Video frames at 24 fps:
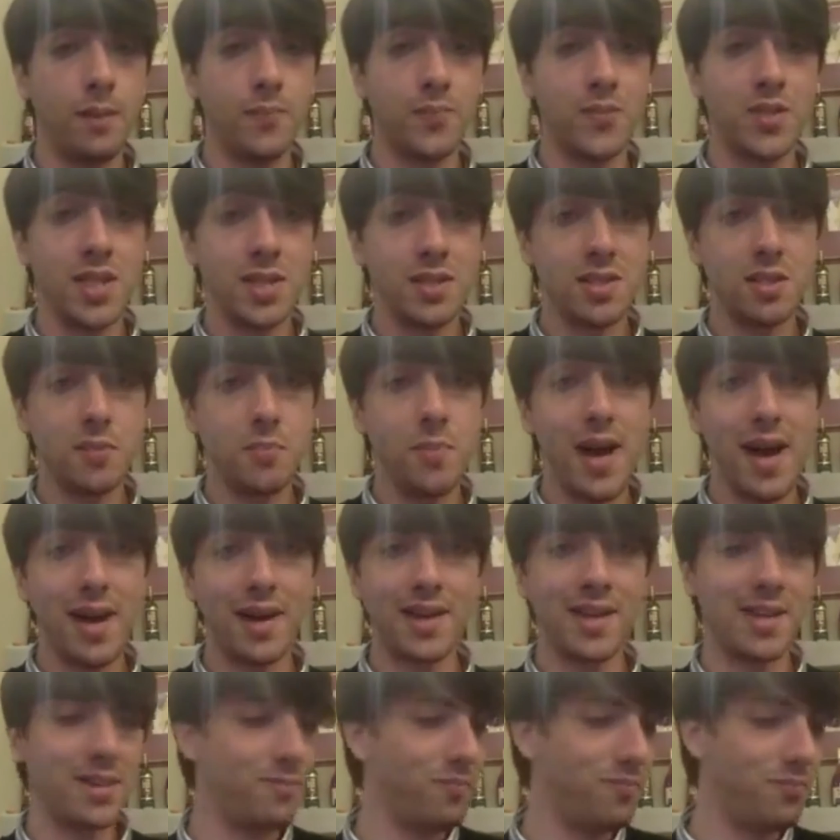taste it back,
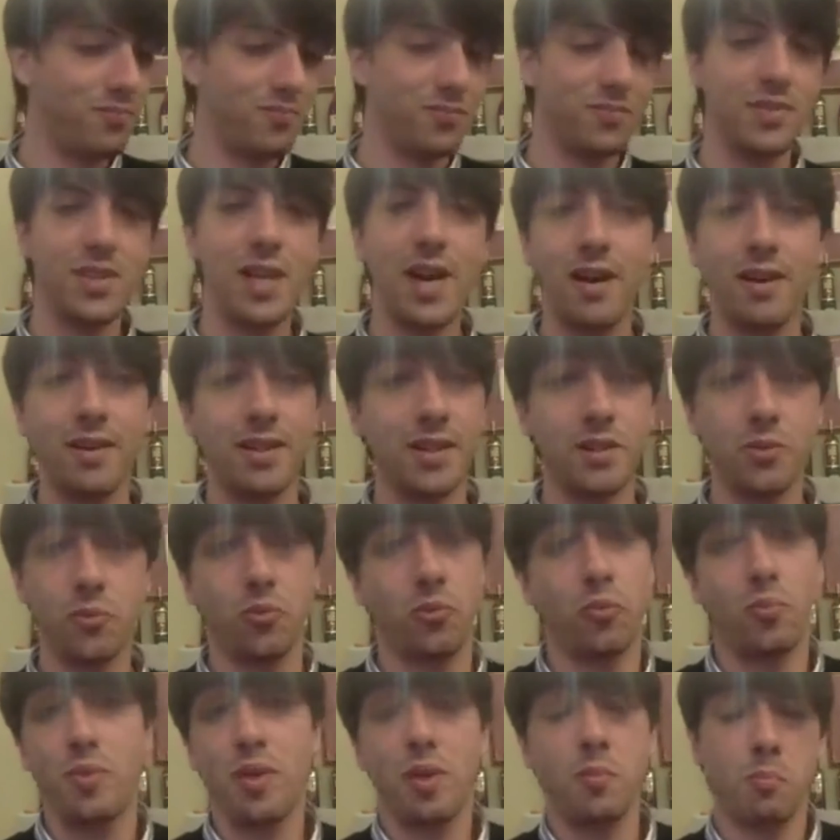and yeah, it will
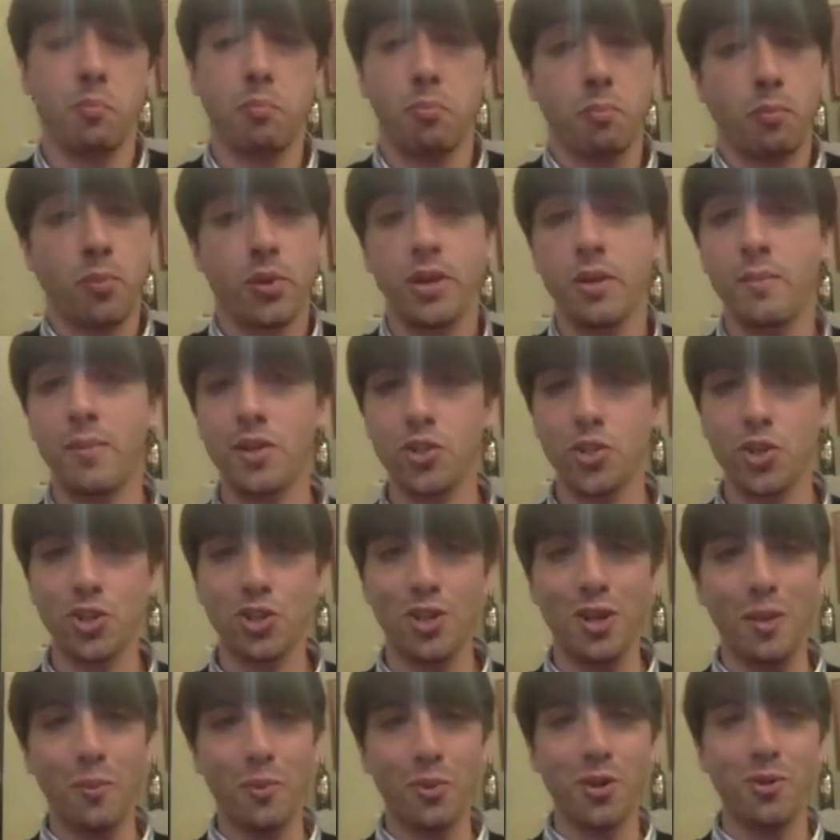be pretty
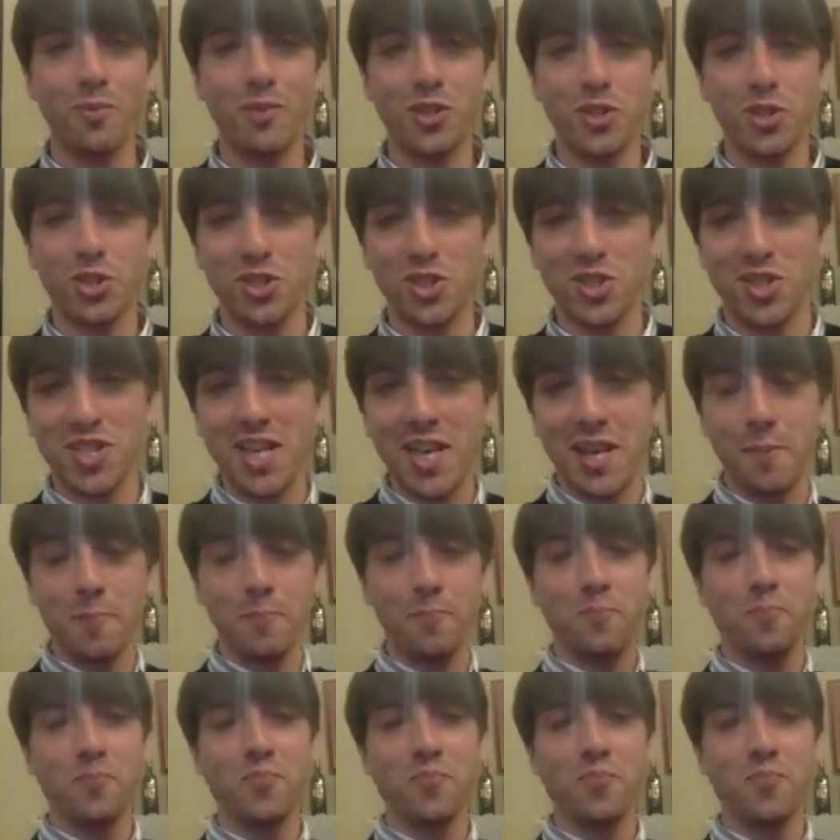much pretty much the same.